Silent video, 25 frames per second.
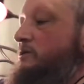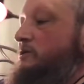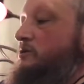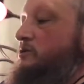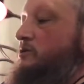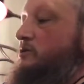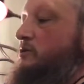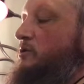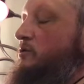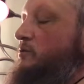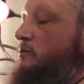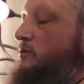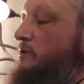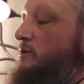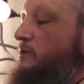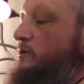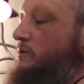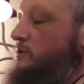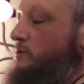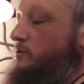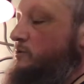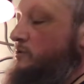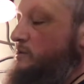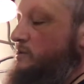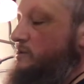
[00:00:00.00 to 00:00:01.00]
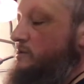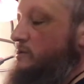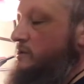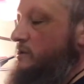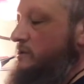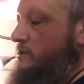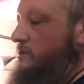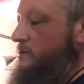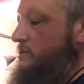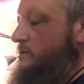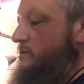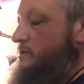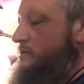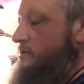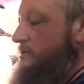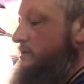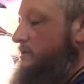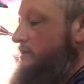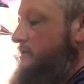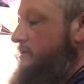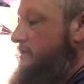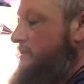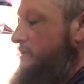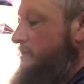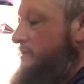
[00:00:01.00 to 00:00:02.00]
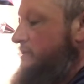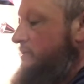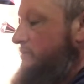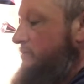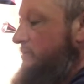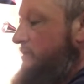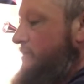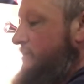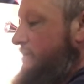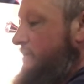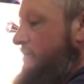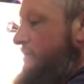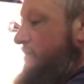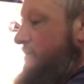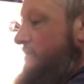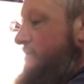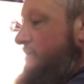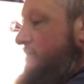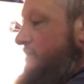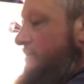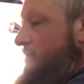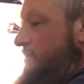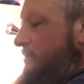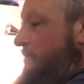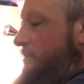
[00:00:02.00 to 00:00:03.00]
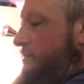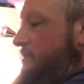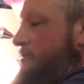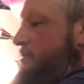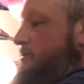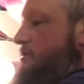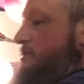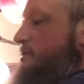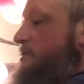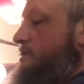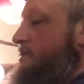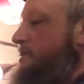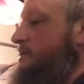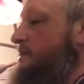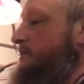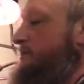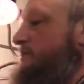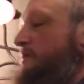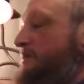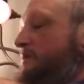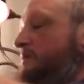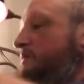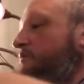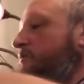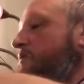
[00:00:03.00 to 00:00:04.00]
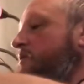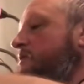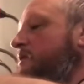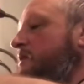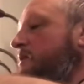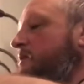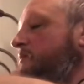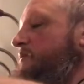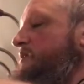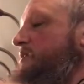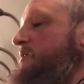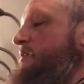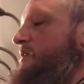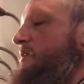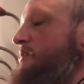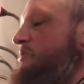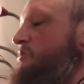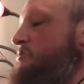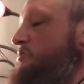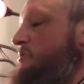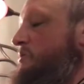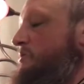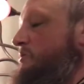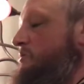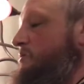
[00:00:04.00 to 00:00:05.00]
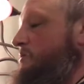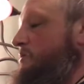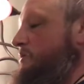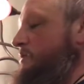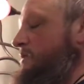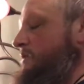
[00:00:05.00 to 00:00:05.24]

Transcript: So all we're going to do is just a little bit of this, just to give it a different kind of texturing look.